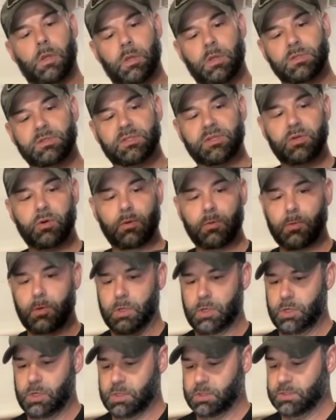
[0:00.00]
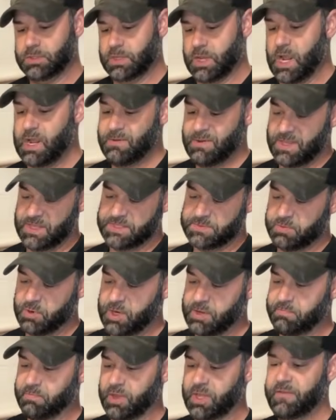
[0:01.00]
It's a normal hose. I mean, it's
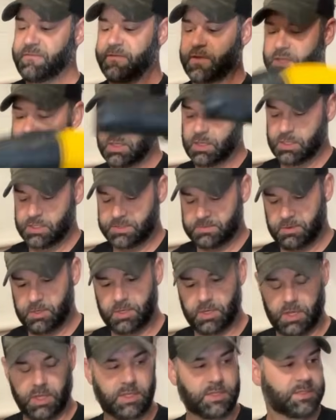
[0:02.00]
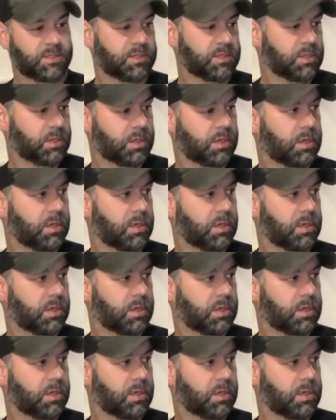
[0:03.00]
pretty beefy. It's pretty nice.